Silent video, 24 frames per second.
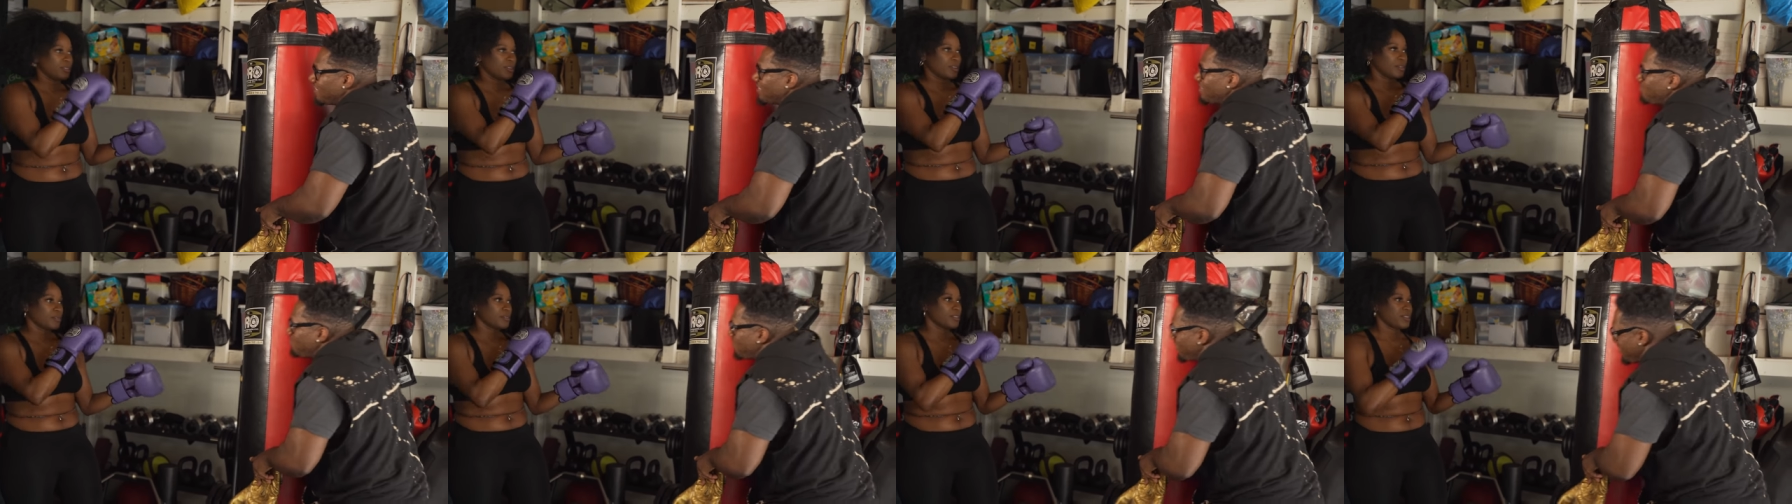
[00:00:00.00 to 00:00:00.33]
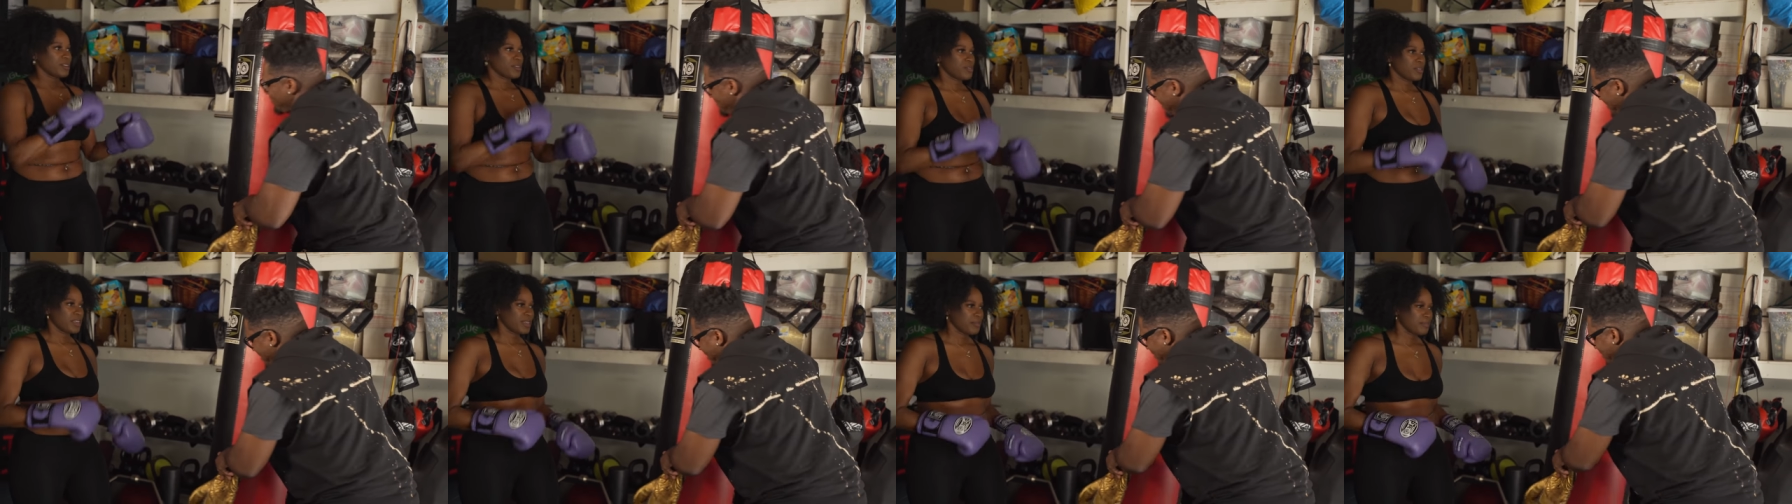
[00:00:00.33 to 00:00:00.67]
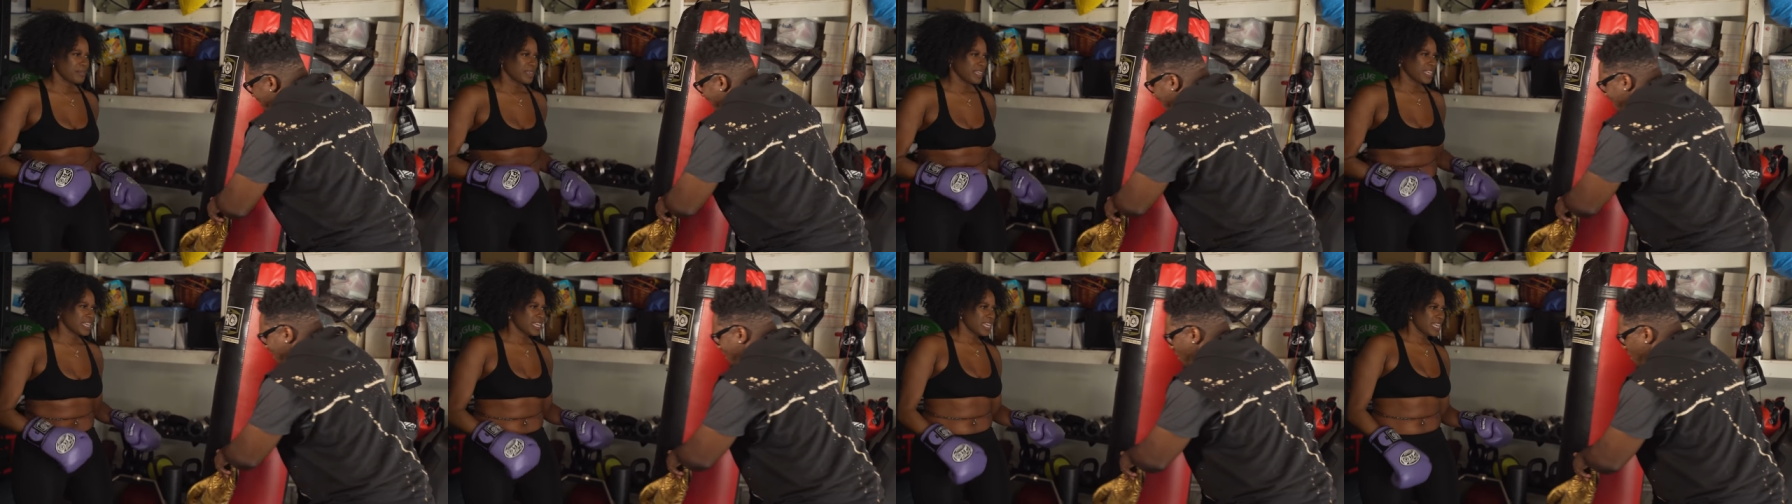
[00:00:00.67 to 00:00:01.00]
You gonna, Come on, you gonna, we
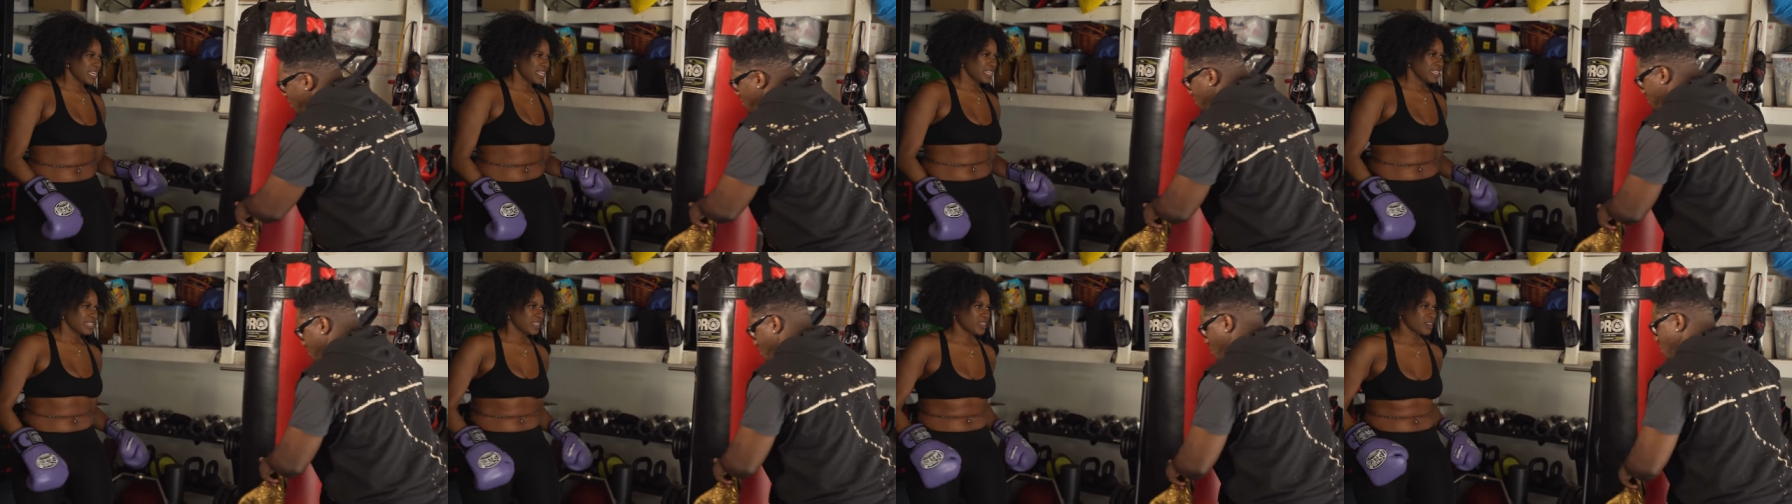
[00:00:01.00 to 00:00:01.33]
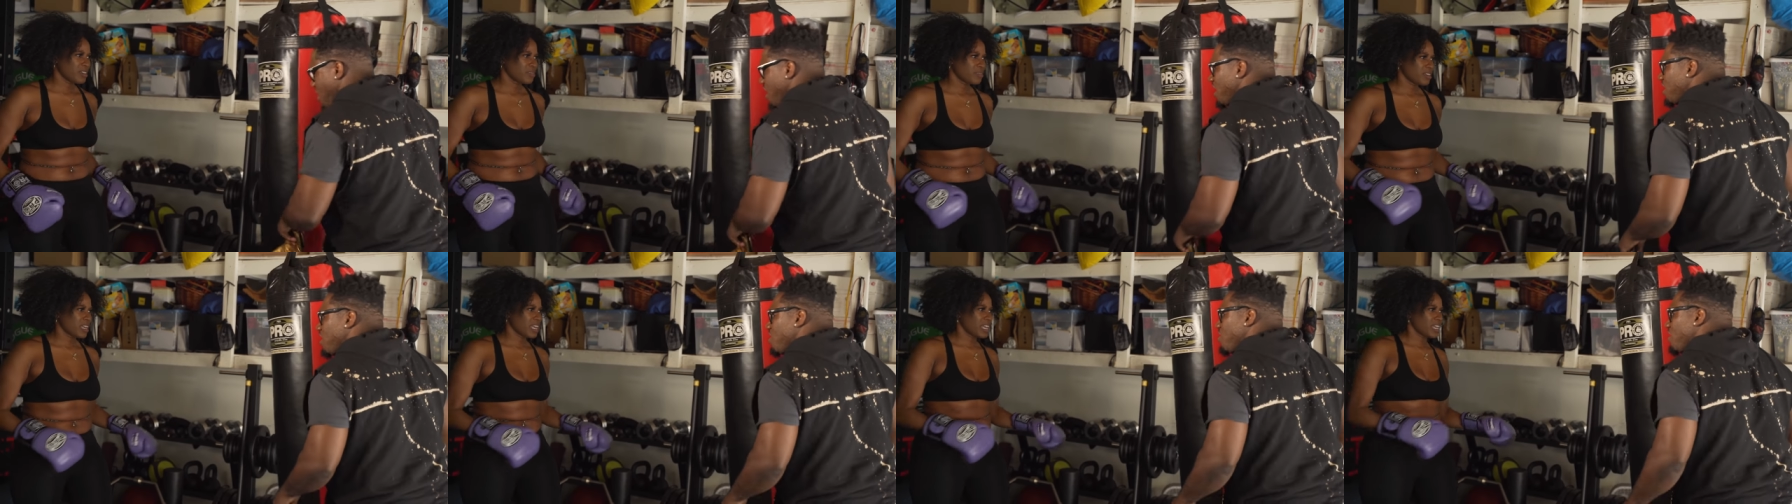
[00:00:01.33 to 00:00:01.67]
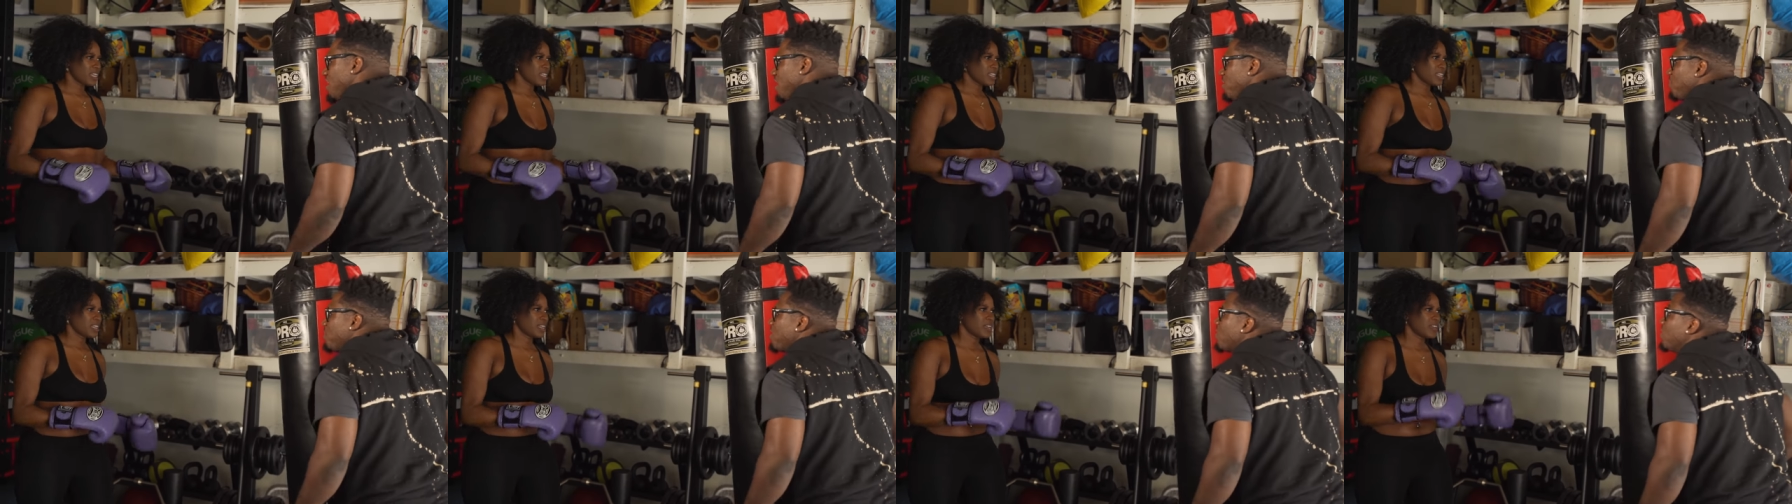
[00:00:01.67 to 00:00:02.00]
gonna let it go. Again? Go ahead, go
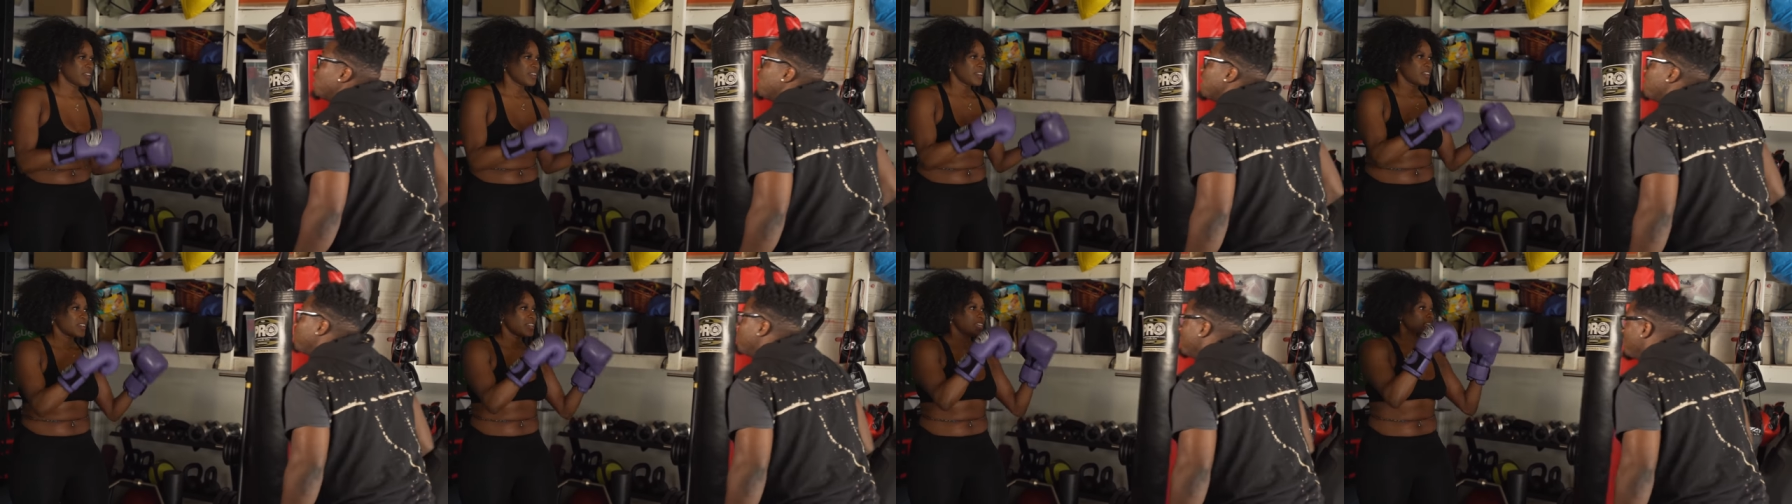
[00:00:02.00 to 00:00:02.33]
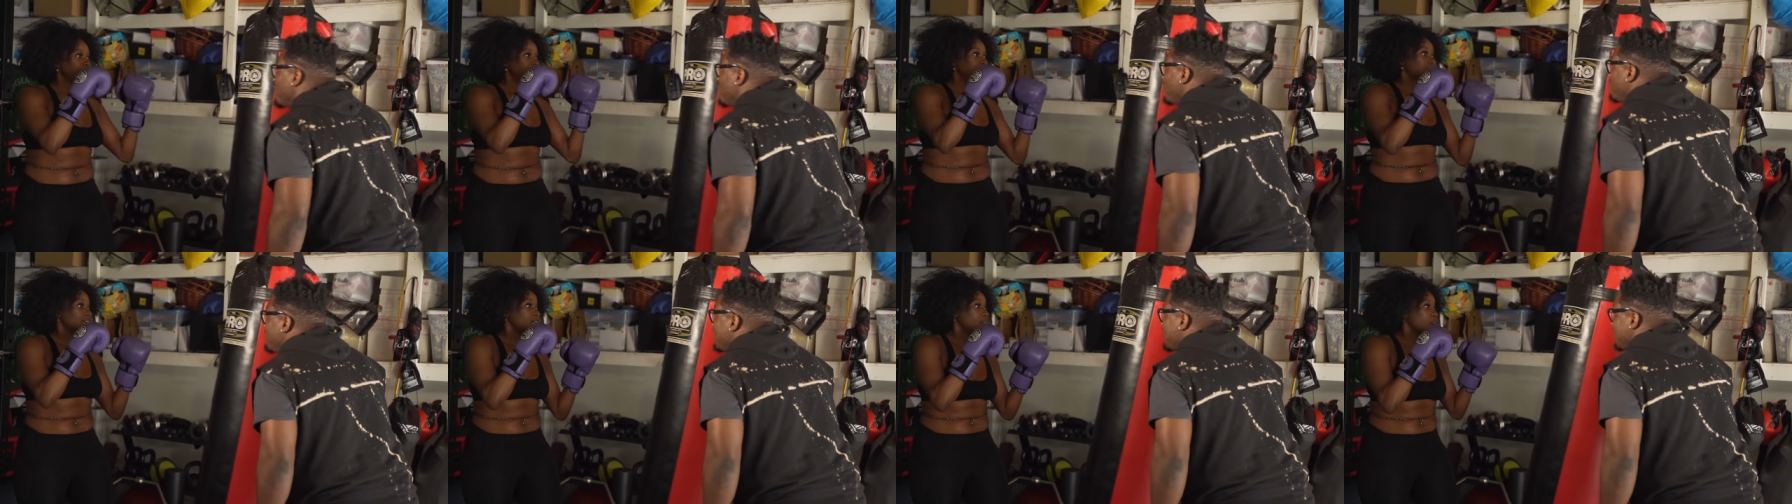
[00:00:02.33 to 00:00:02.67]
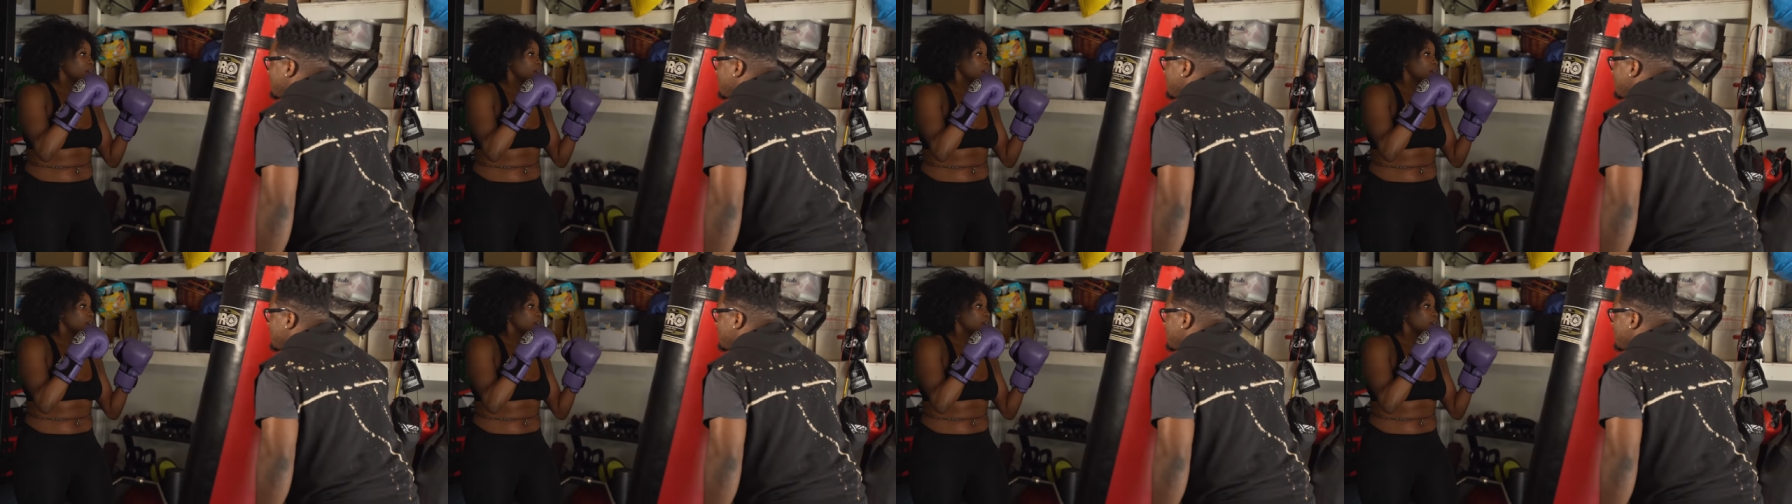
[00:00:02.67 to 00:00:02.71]
ahead. We're gonna let it move